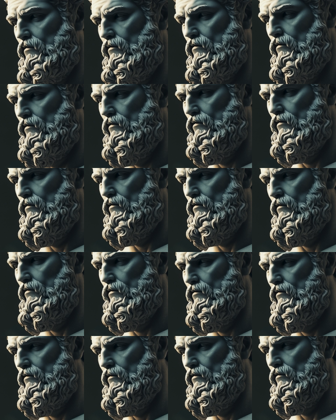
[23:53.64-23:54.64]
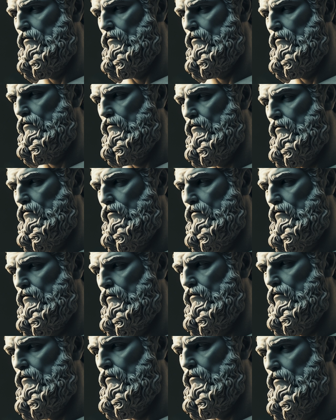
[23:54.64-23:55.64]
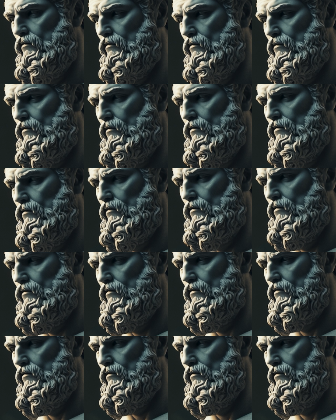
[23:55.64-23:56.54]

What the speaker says: have taken abstinence to extremes, falling into